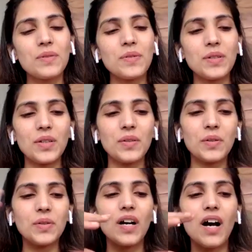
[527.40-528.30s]
So, you
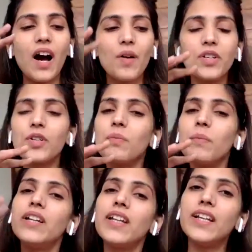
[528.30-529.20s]
know, how did you
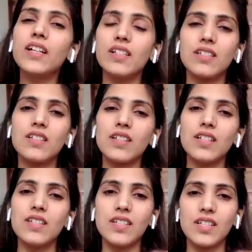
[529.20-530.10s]
maintain
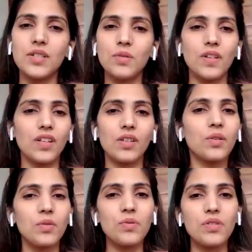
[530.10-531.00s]
consistency during
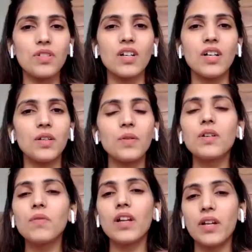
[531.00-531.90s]
the course?
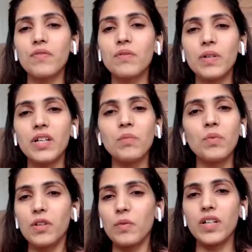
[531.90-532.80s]
You never left being
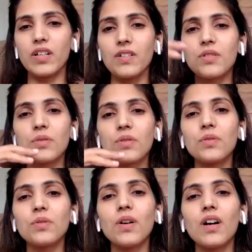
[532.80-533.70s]
motivated. So,
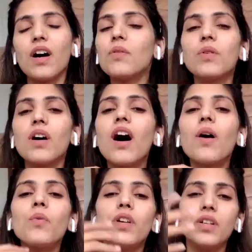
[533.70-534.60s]
you know, how,
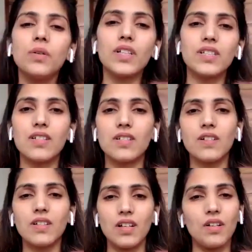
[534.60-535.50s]
how were you
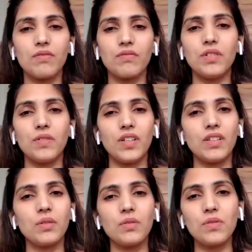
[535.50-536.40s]
consistent enough
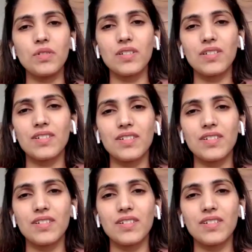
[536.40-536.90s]
during the course?